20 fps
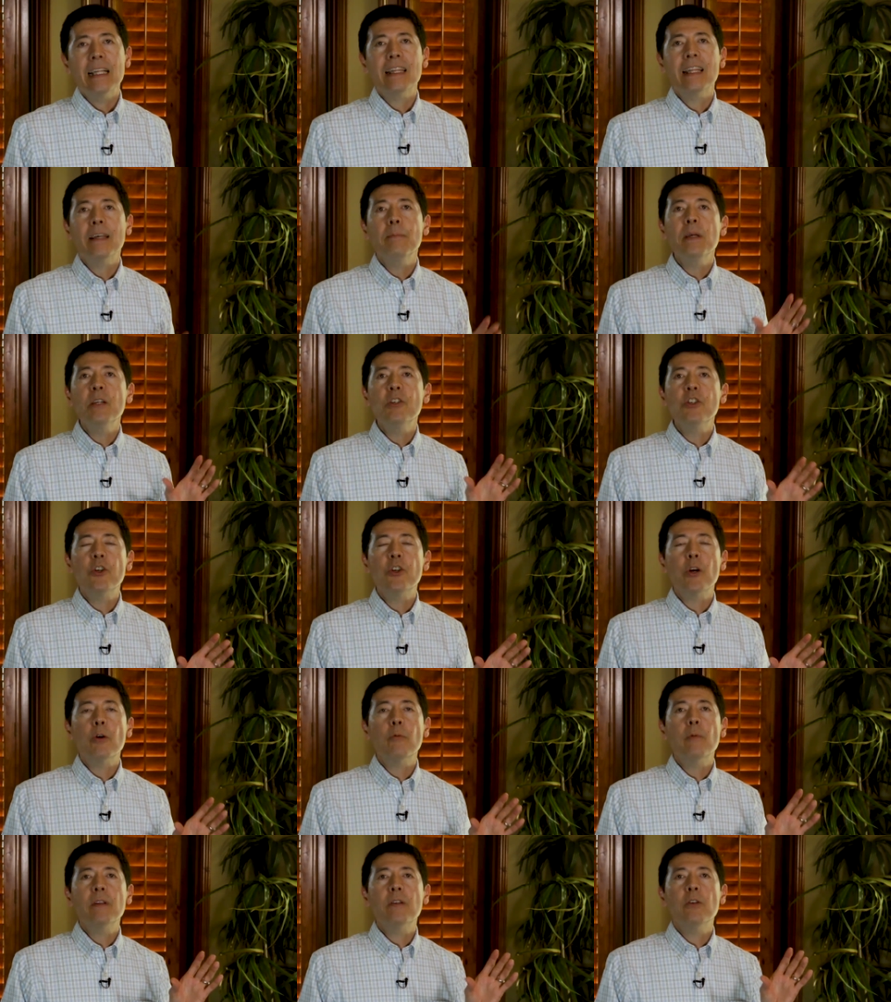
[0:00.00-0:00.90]
Let me
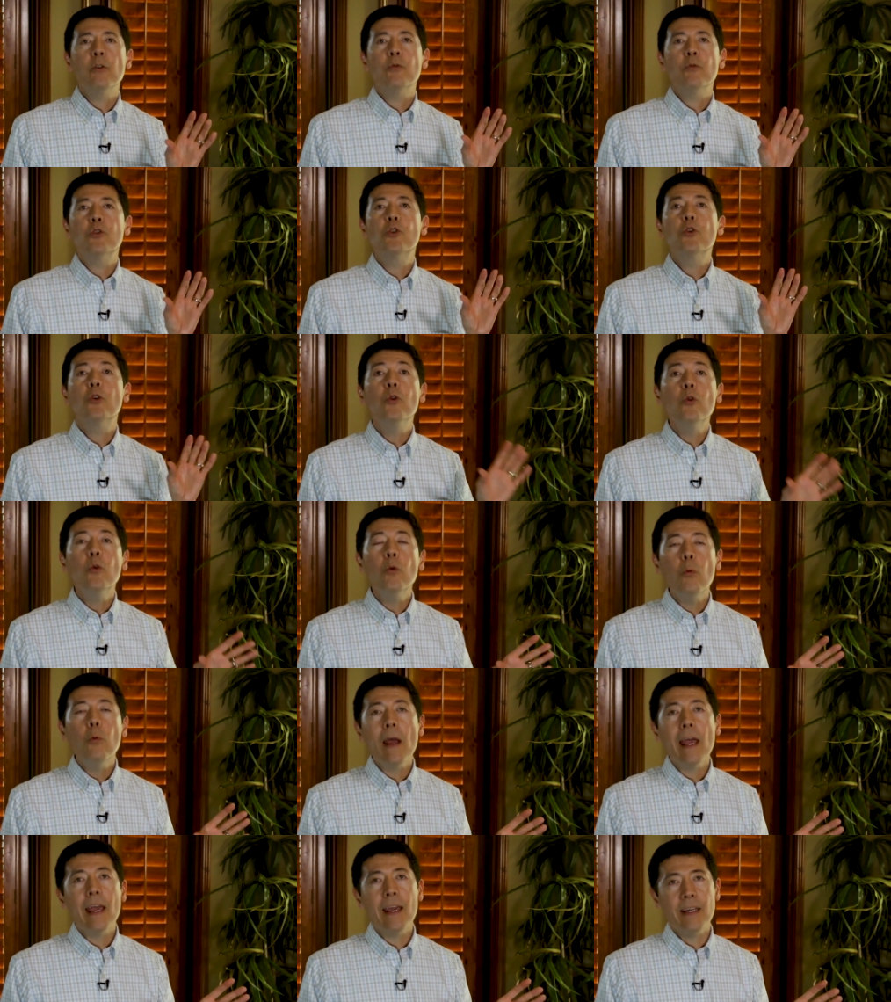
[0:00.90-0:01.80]
share with you two
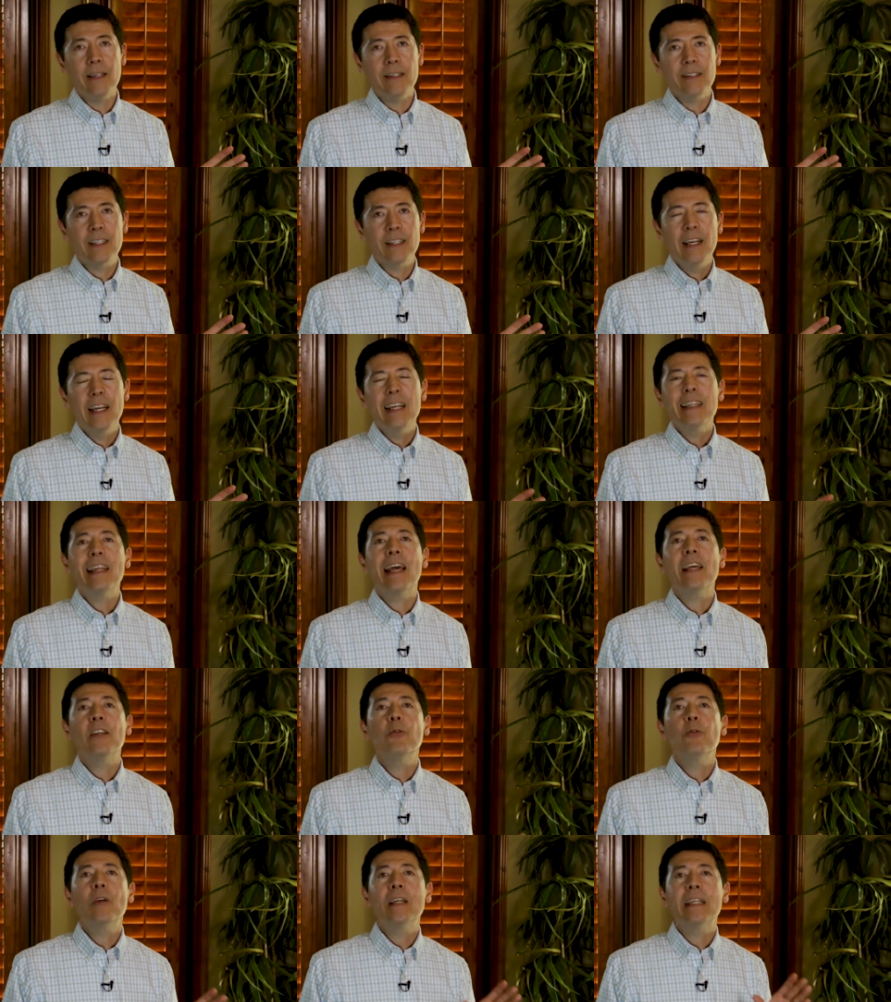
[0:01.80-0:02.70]
ways
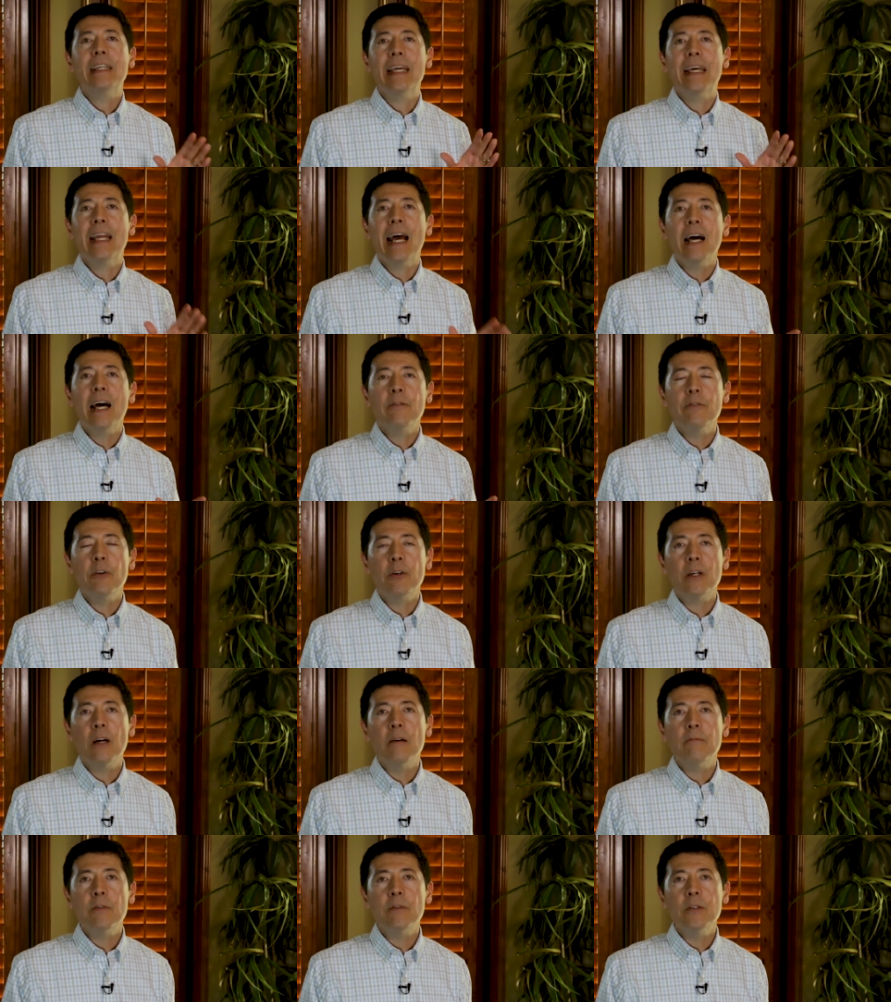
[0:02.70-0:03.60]
that you can get out of your
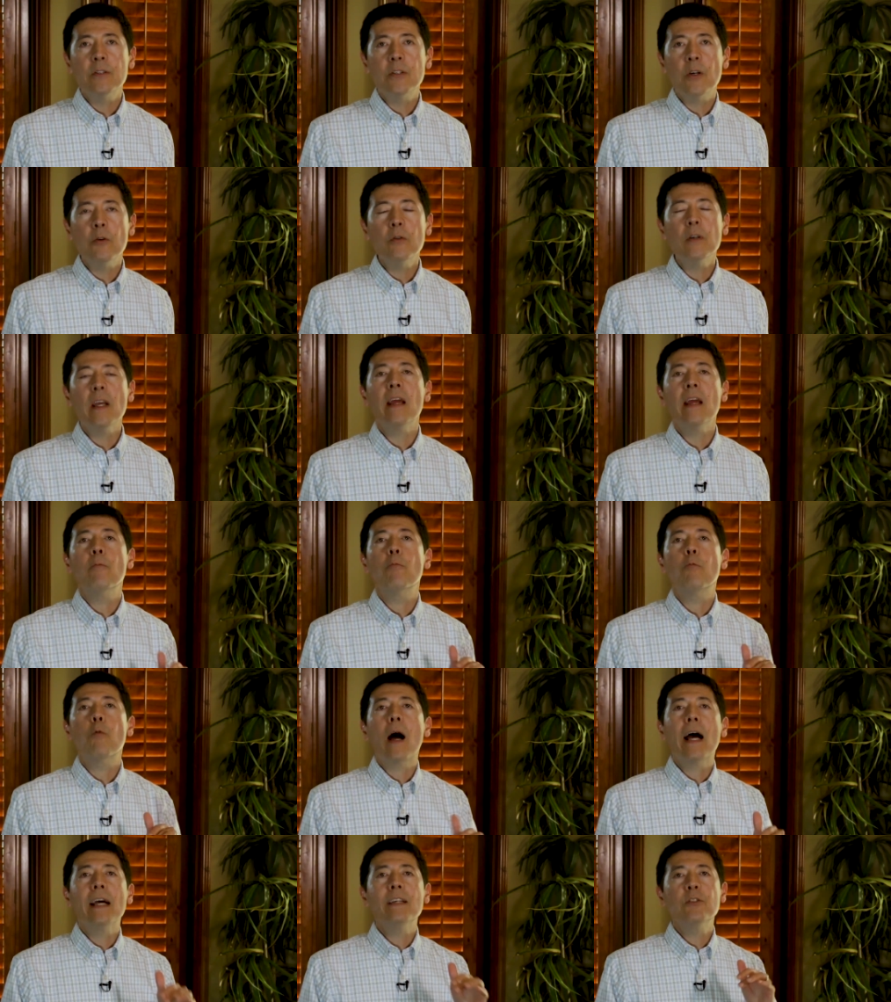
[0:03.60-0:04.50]
comfort zone
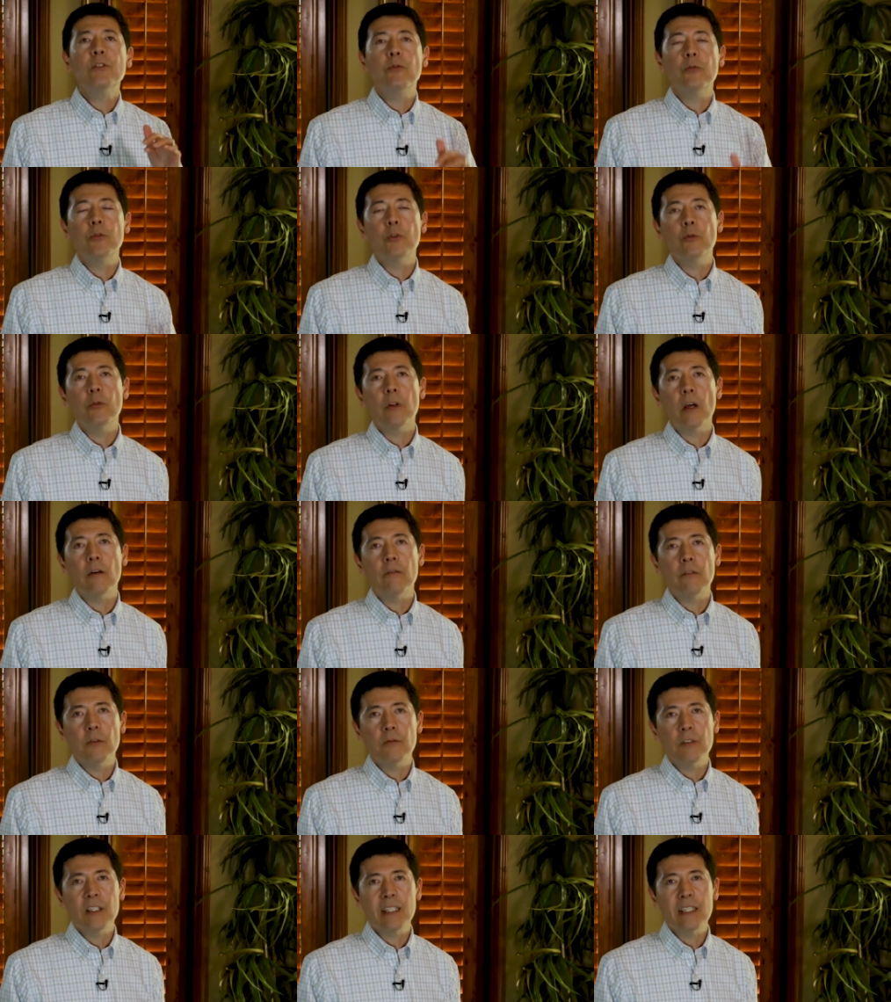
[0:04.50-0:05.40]
and rise to a new
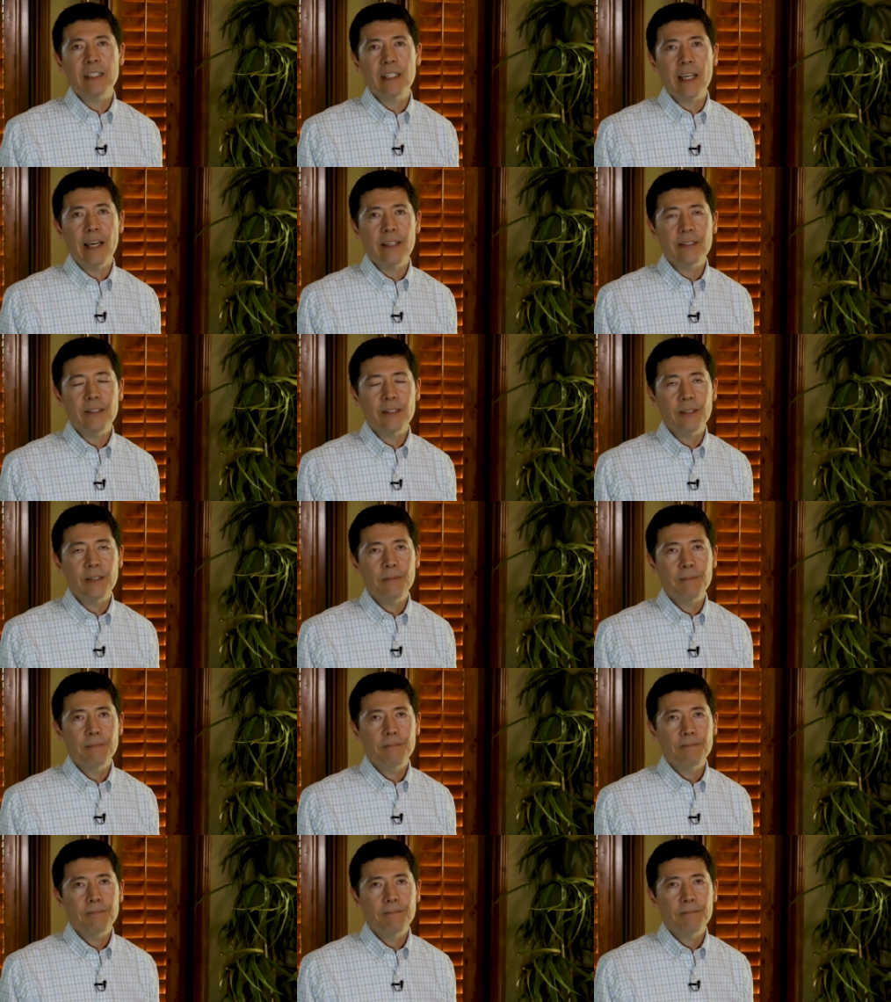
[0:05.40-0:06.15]
level of success.